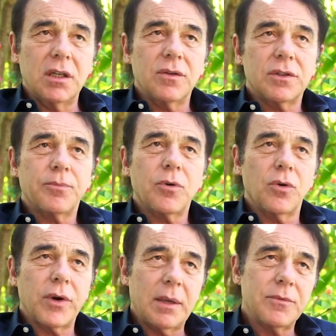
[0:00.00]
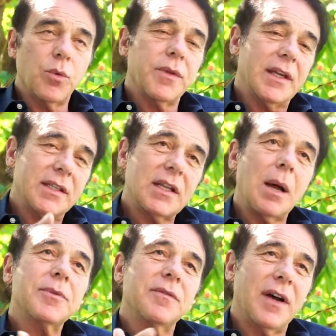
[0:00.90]
There's a program where they
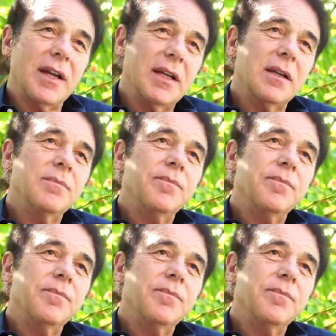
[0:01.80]
stop dividing.